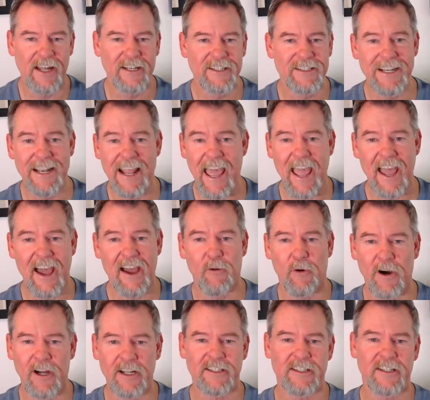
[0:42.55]
Today I
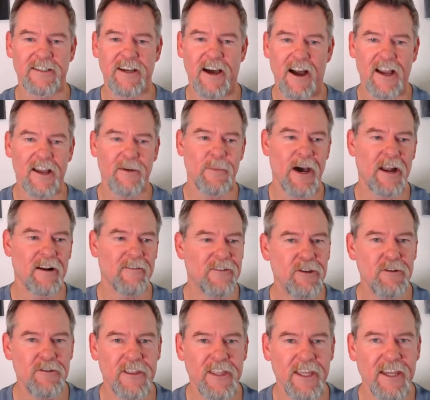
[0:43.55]
want to talk about a
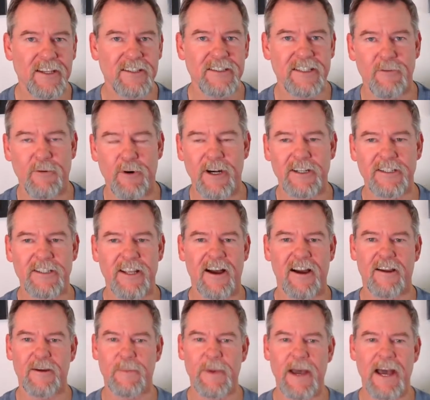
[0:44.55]
few things. I want to
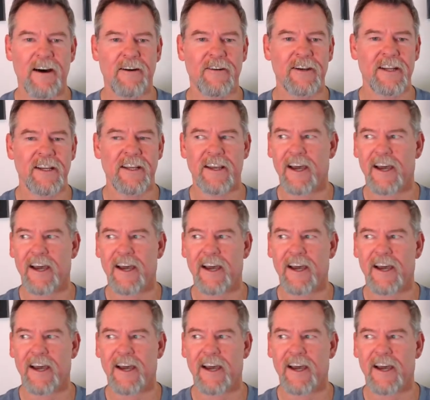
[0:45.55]
talk about